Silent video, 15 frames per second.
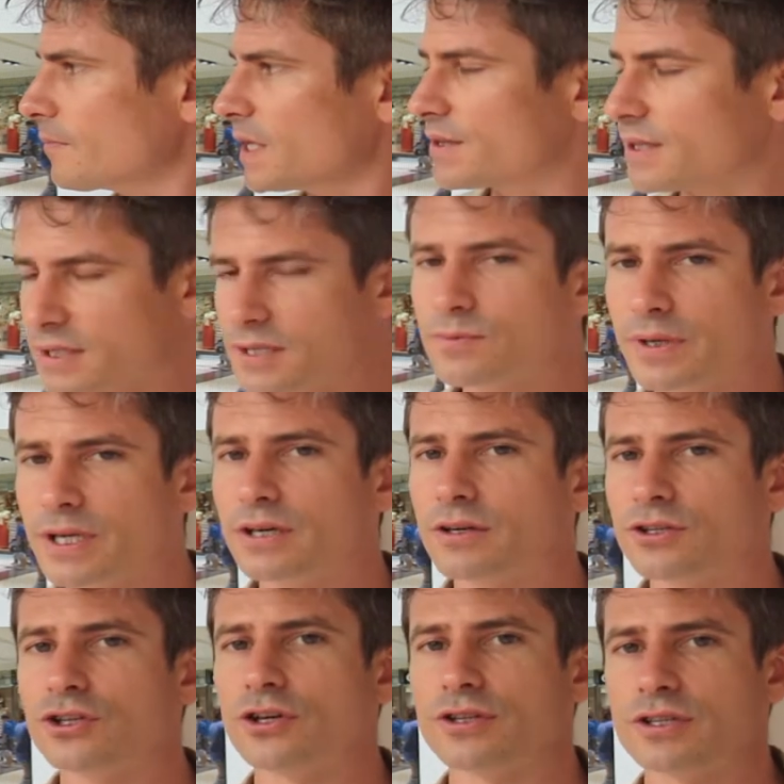this is when you
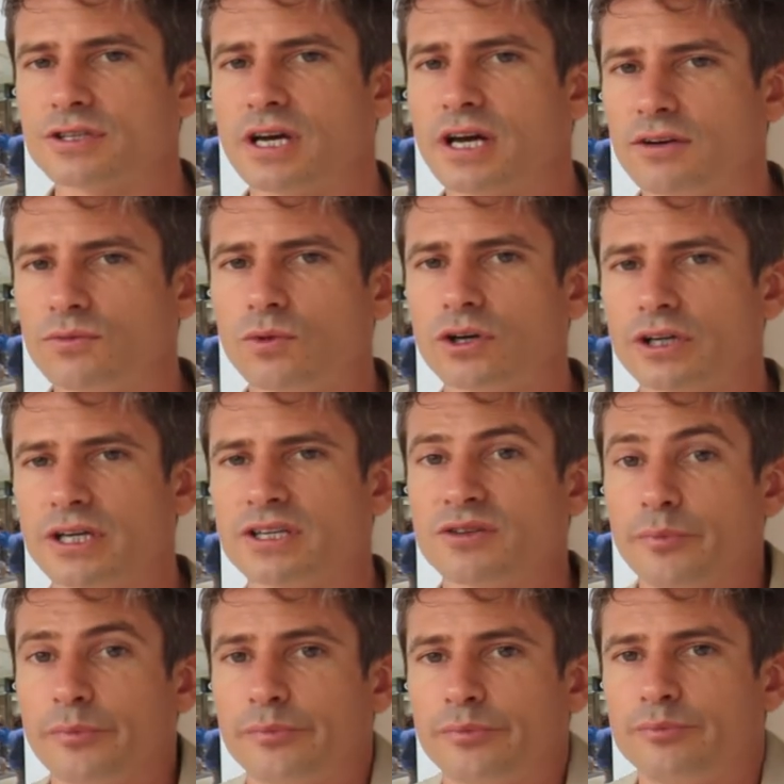can turn this kind of work into
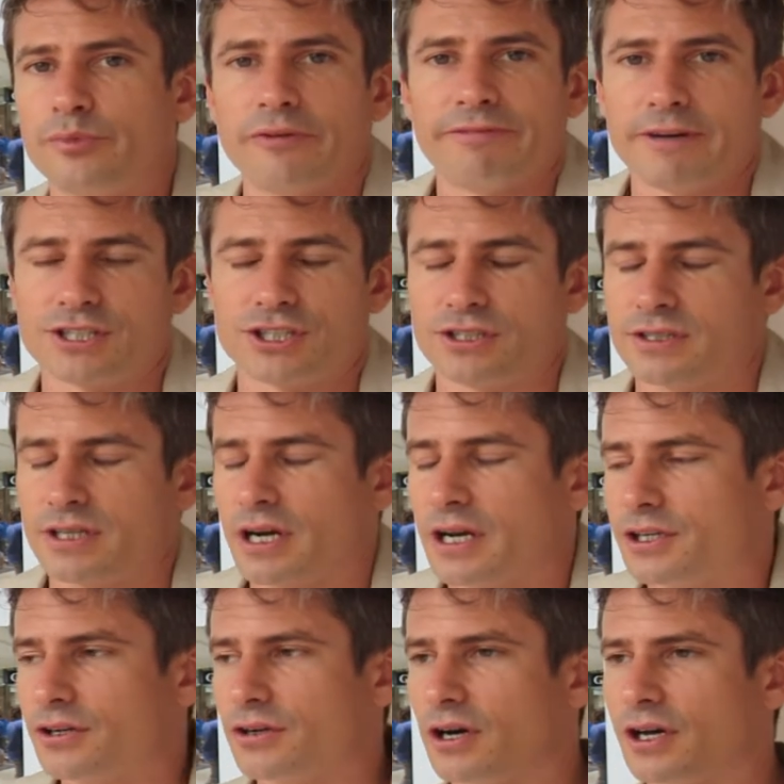professions. And
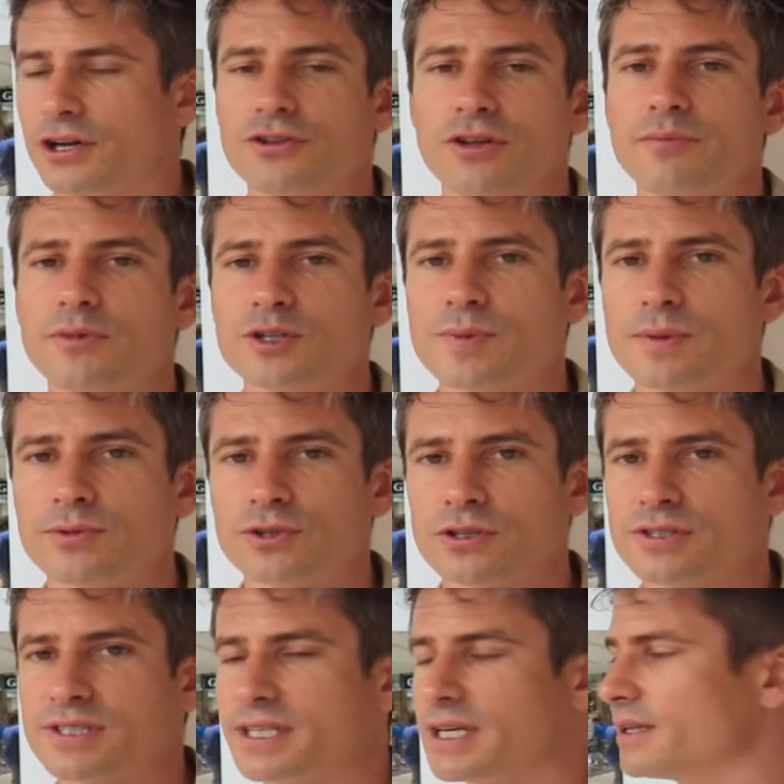I know that most people
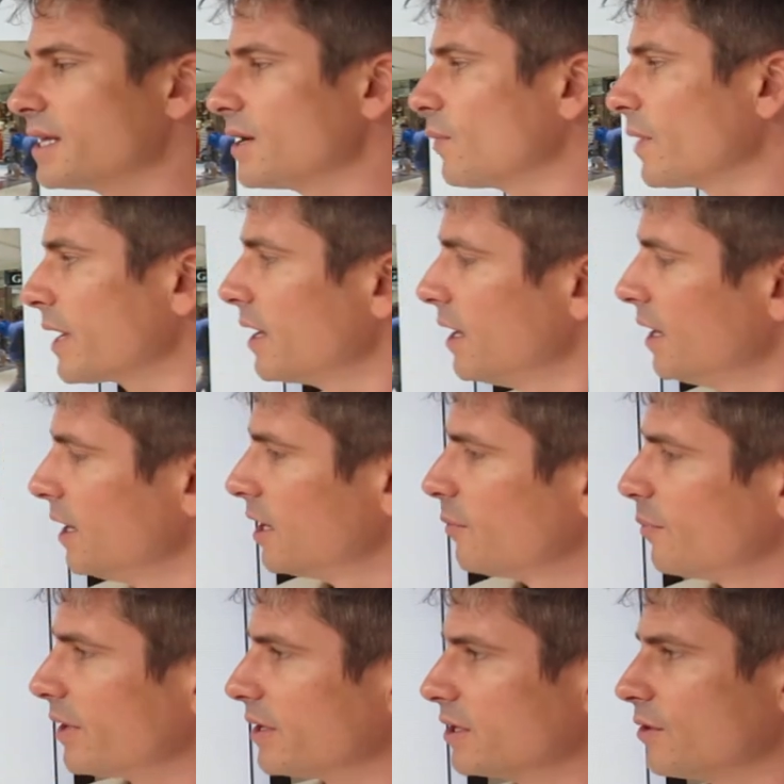don't see it that way,
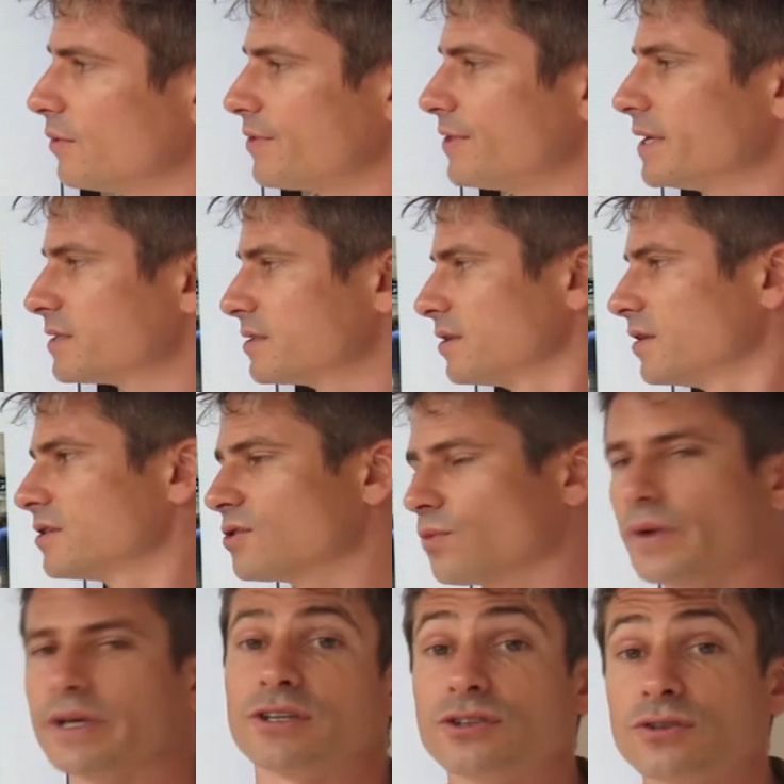but you know, $1,000 a
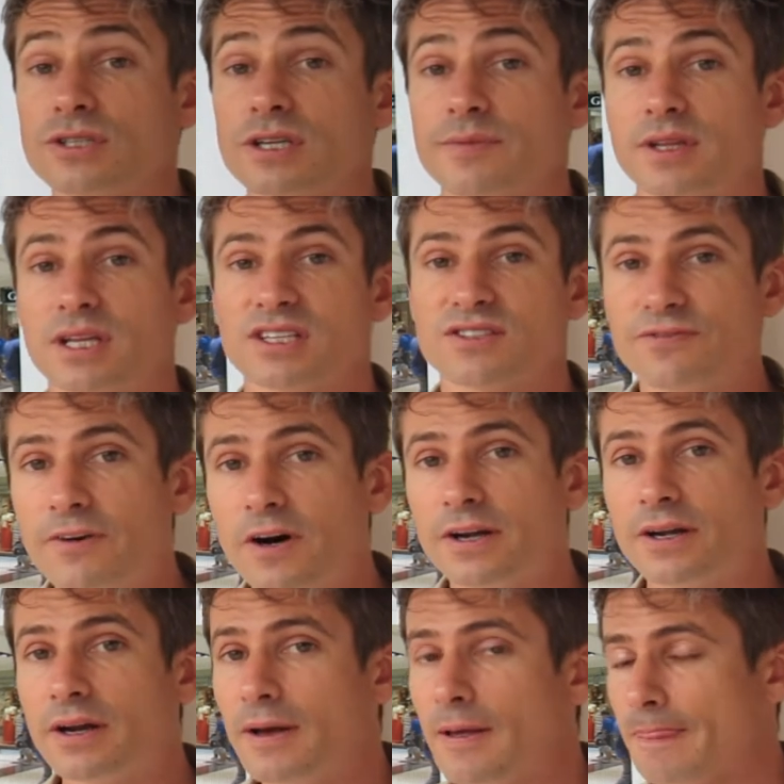week to do something that's
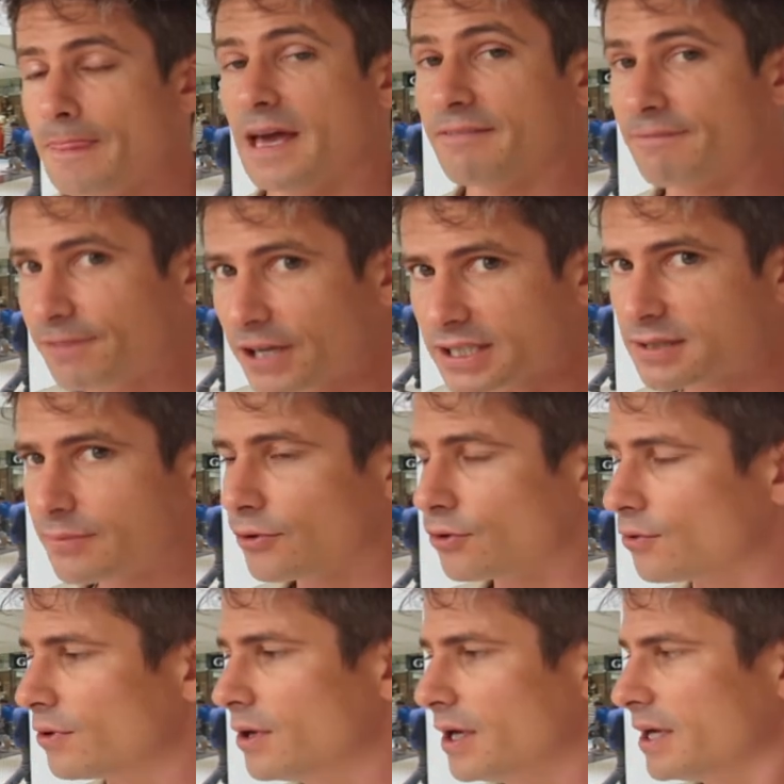fun and
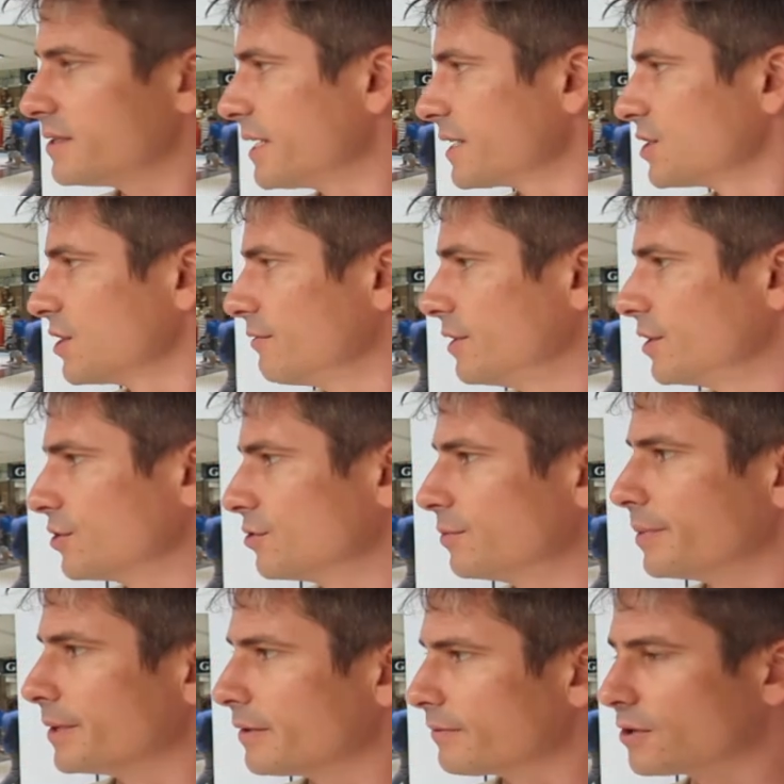flexible is actually really
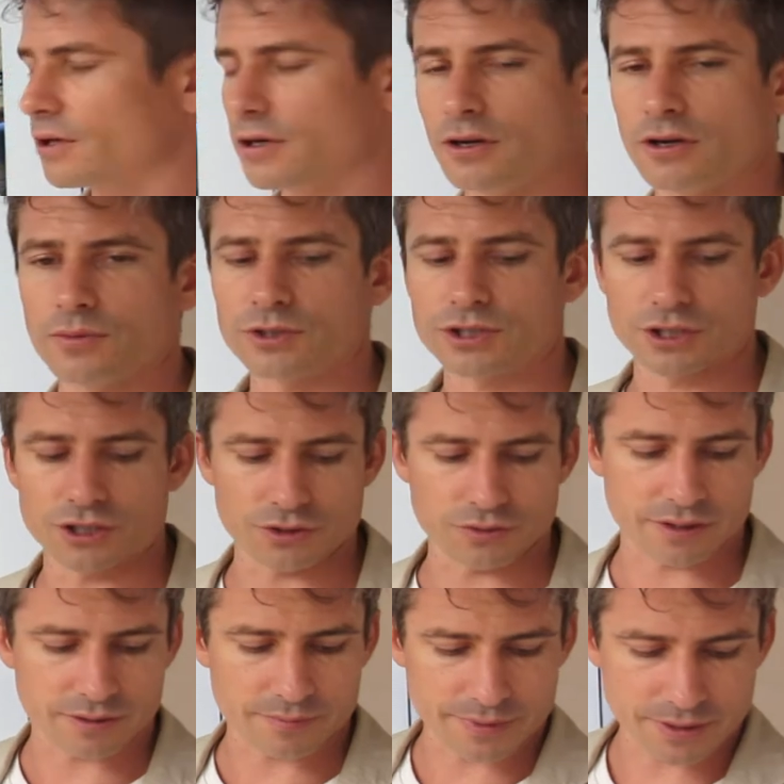good, but you've got to know what you're
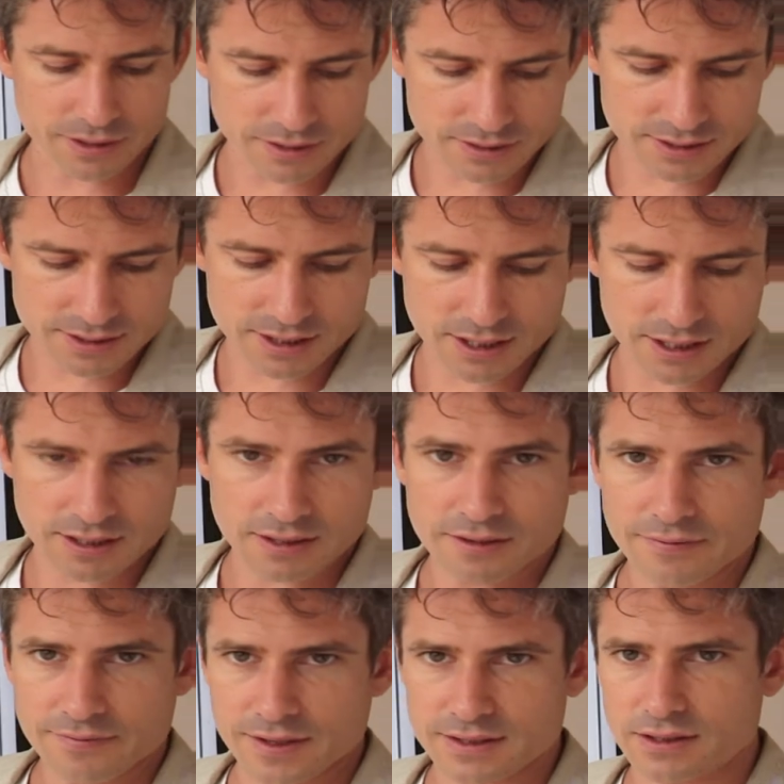doing because
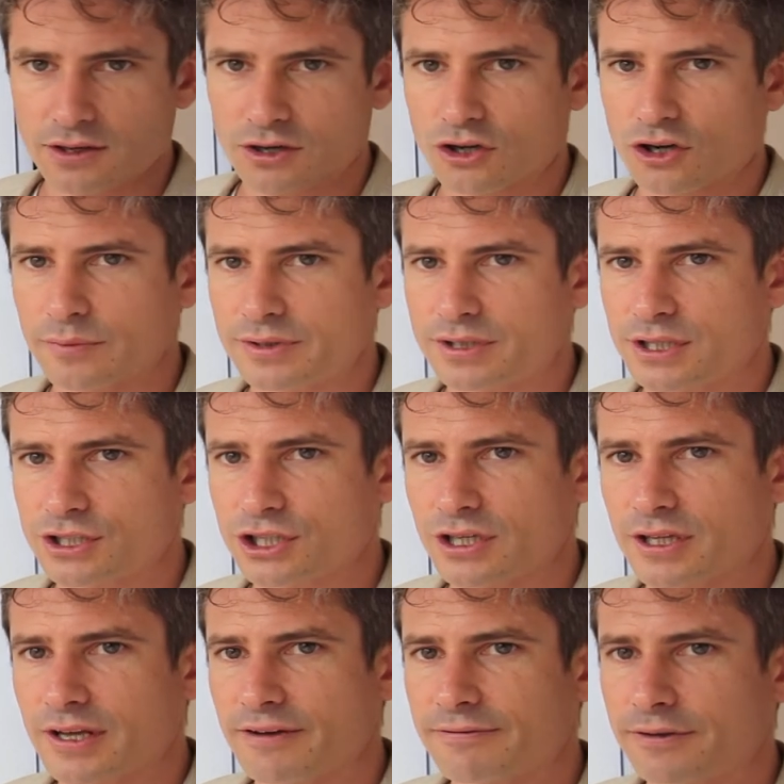there's a lot of competition
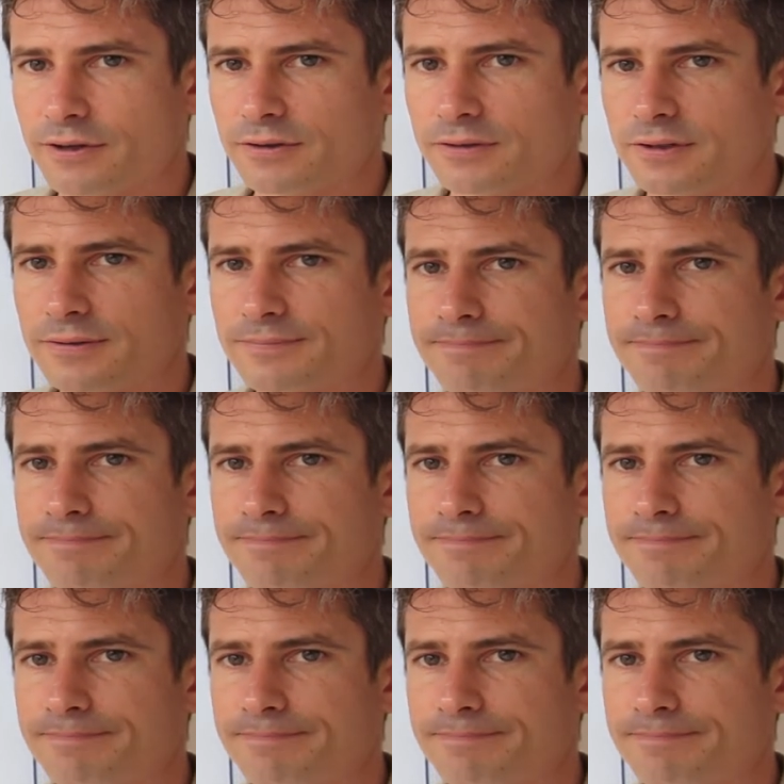in that field.